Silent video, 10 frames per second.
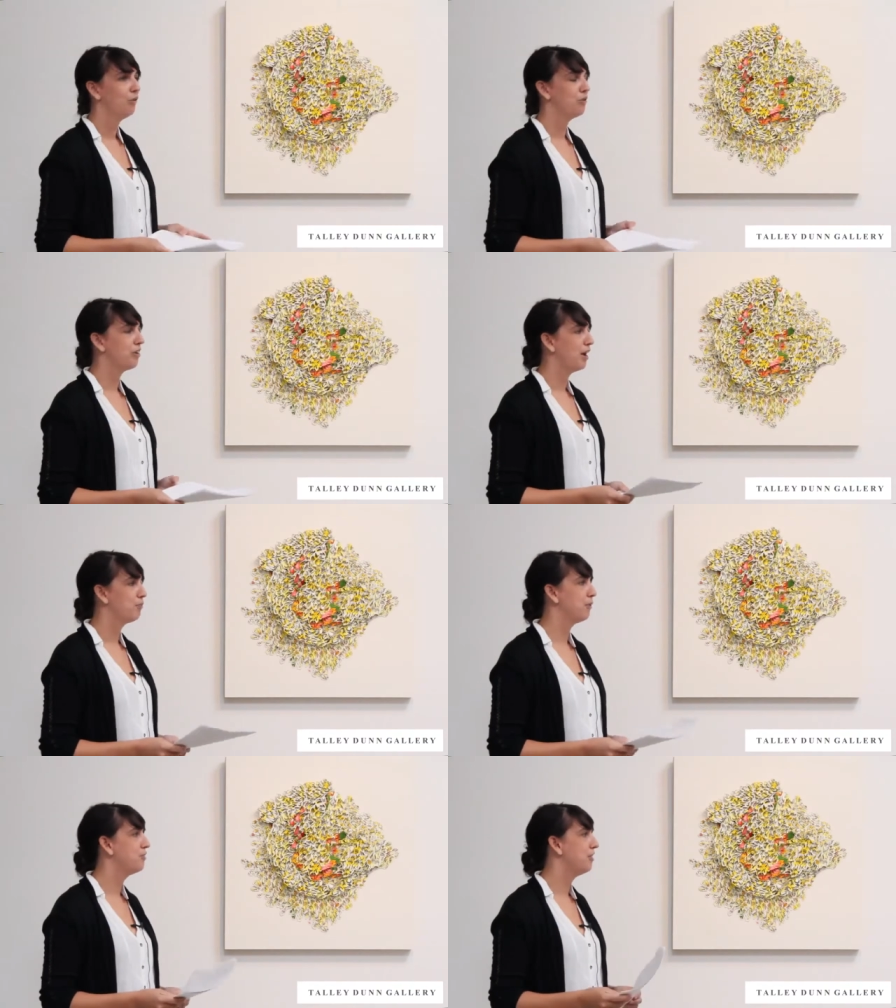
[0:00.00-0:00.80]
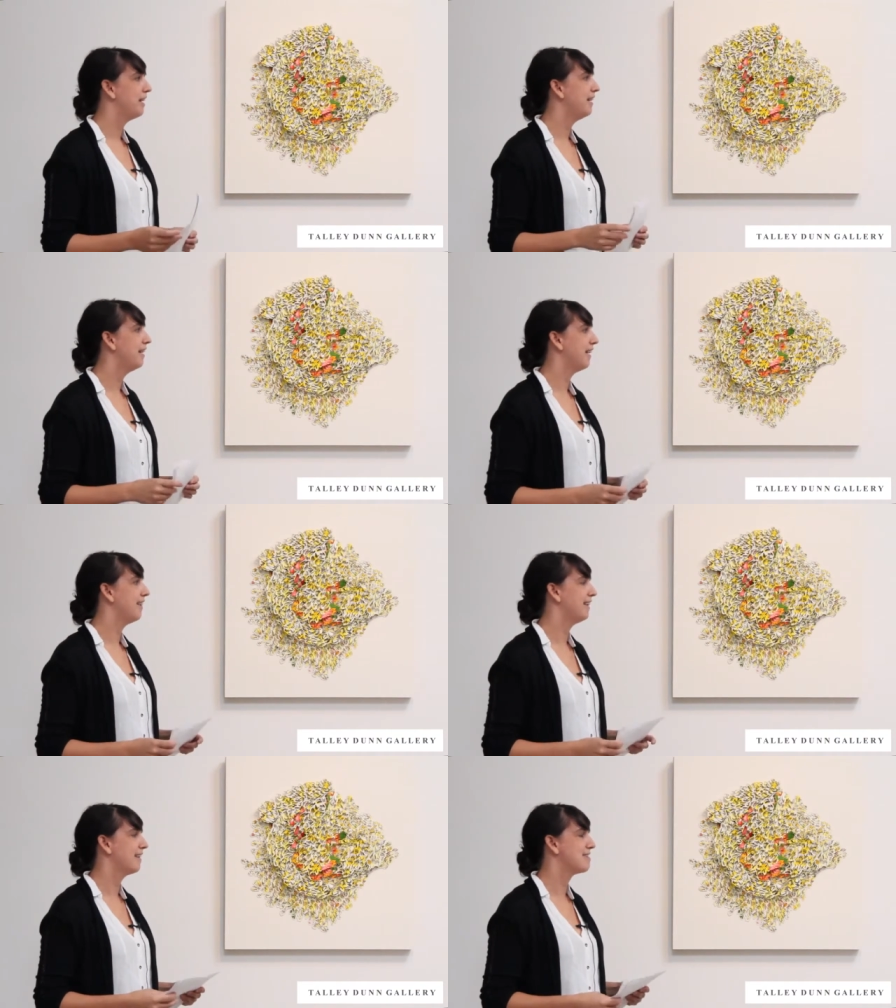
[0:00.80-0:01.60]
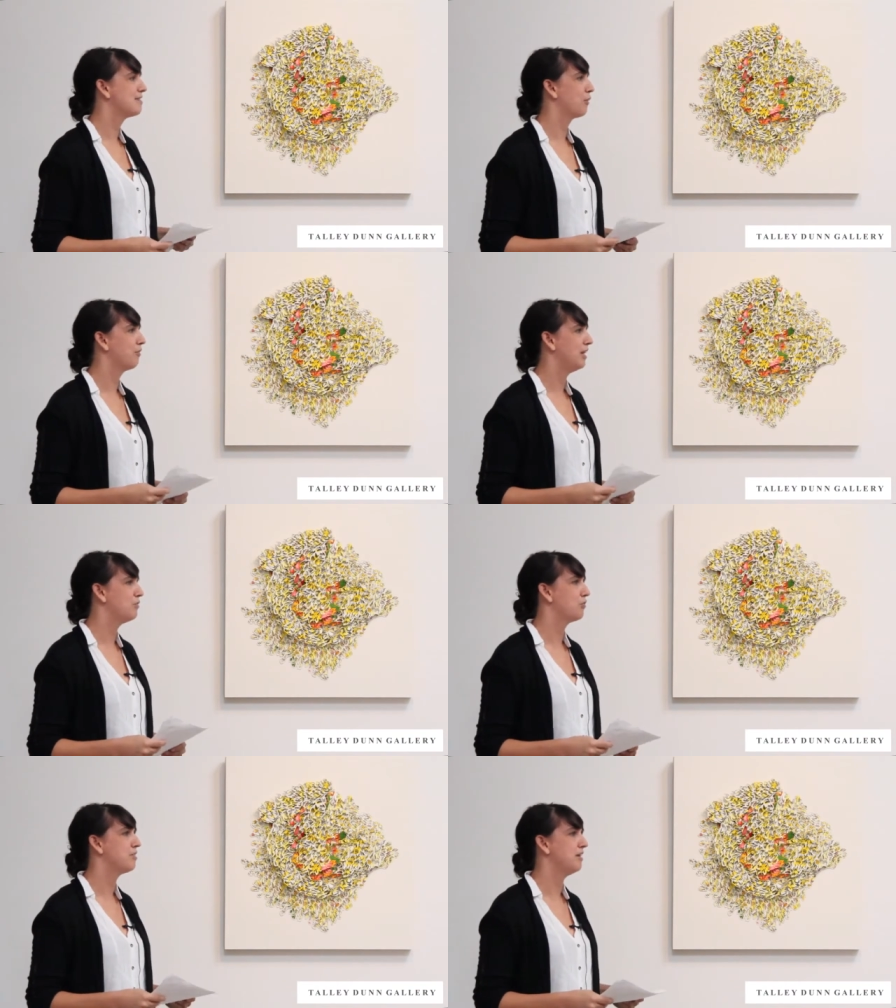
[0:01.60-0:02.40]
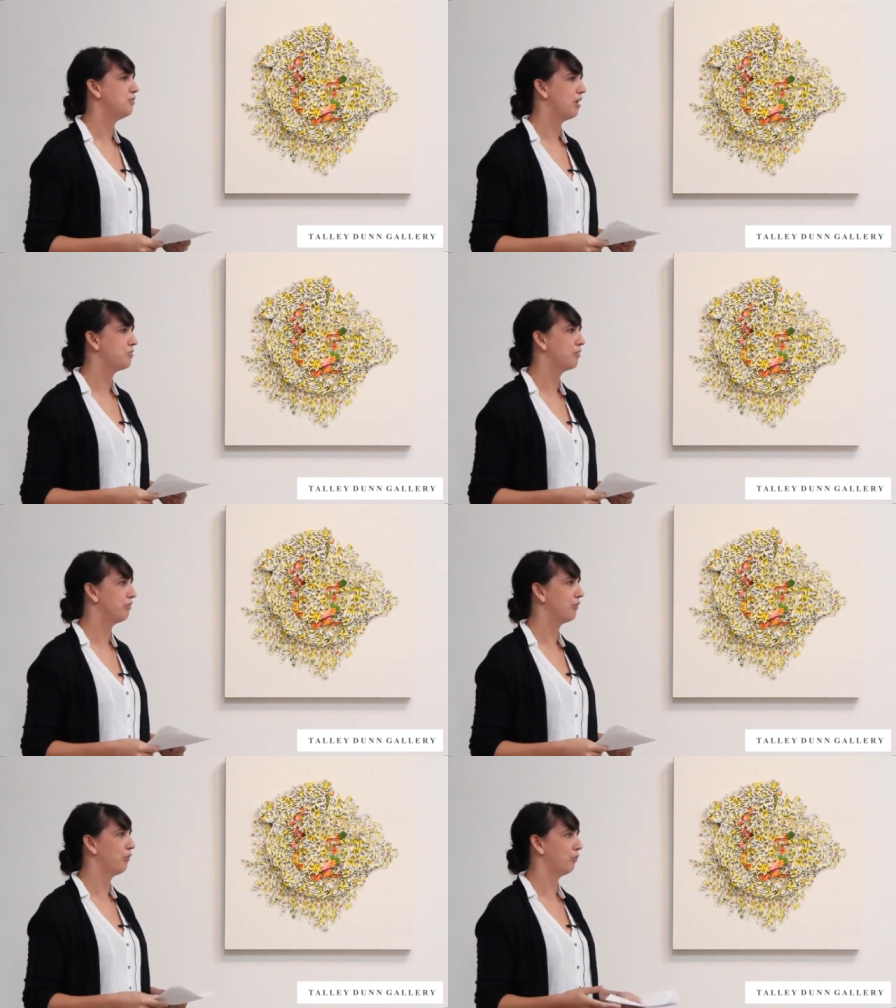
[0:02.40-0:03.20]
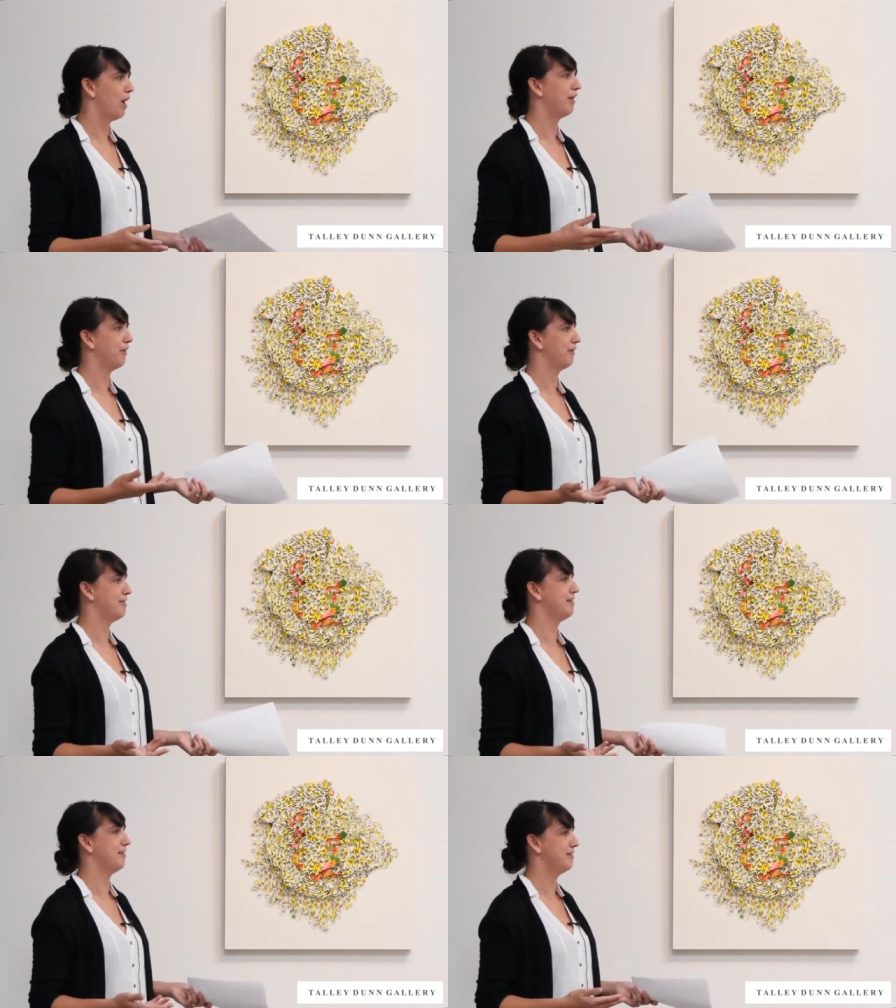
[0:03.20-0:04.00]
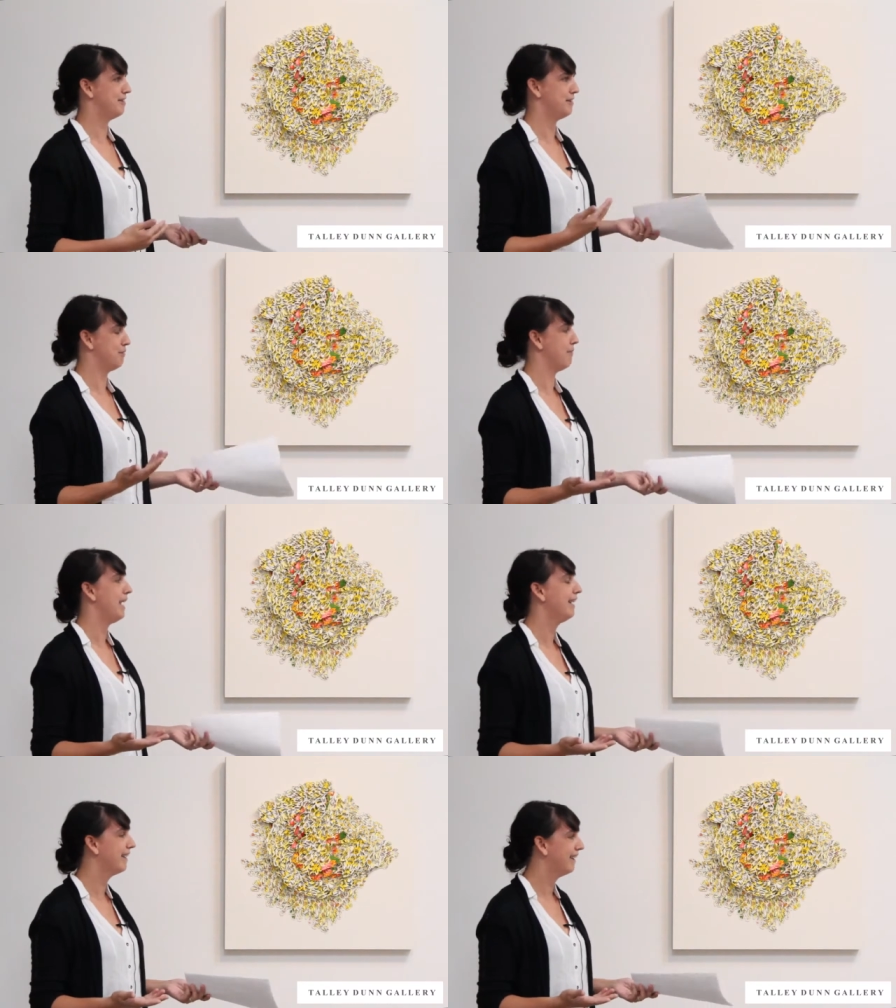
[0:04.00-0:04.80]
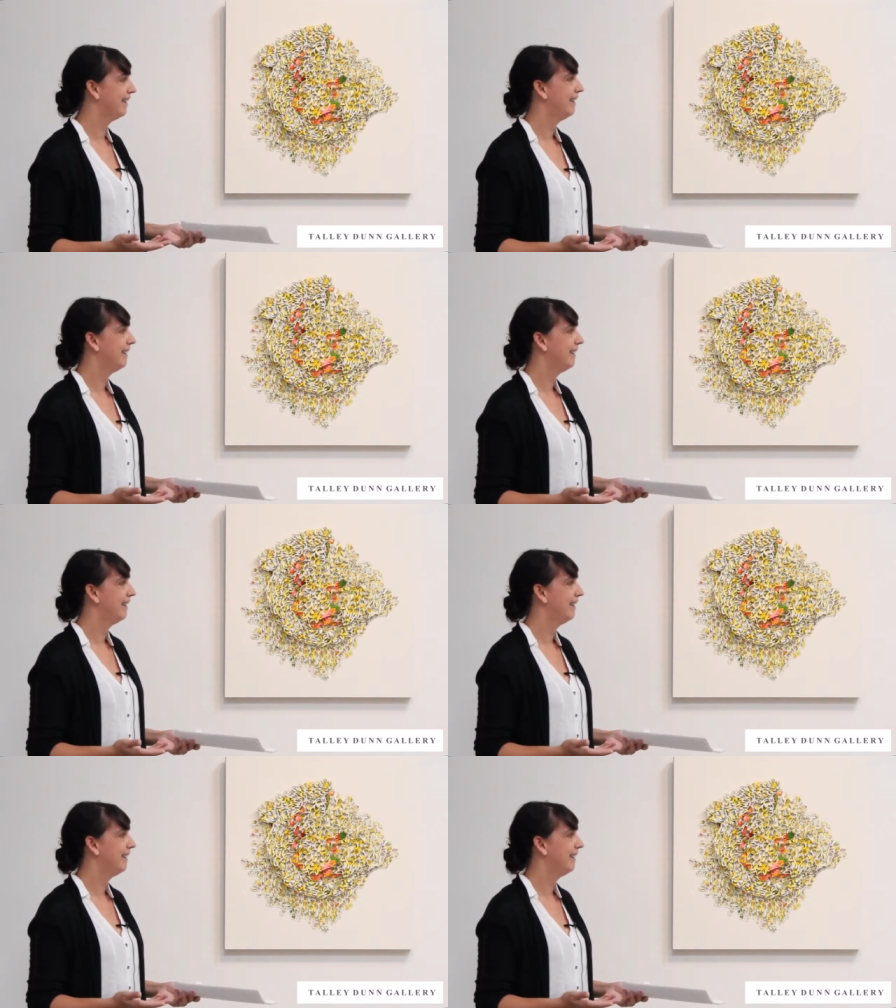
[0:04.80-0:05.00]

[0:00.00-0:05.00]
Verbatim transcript: which I appreciated, and I think that's sort of an interesting gesture for a writer to make.